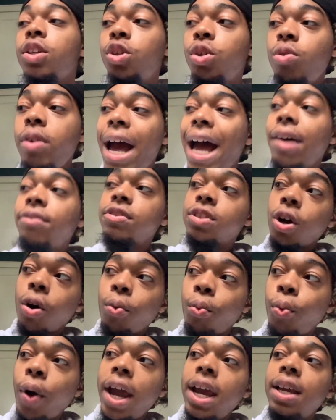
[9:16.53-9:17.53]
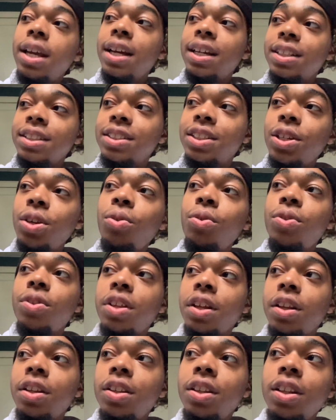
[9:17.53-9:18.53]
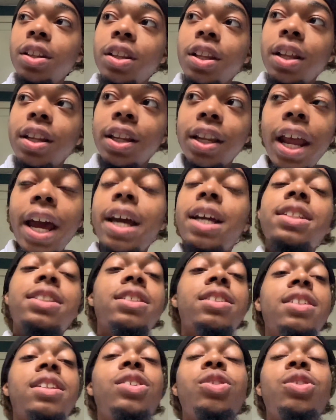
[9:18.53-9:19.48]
you have to wait until the the next